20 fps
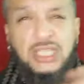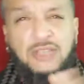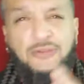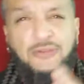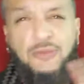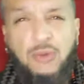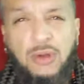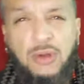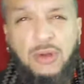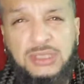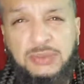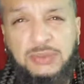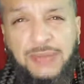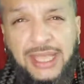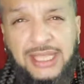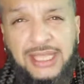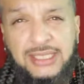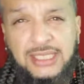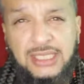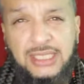Four of
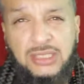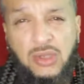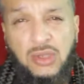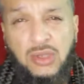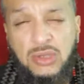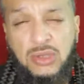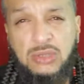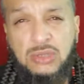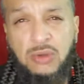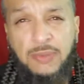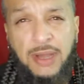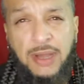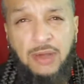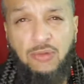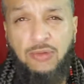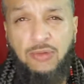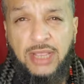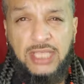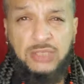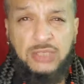Spades is also about rest,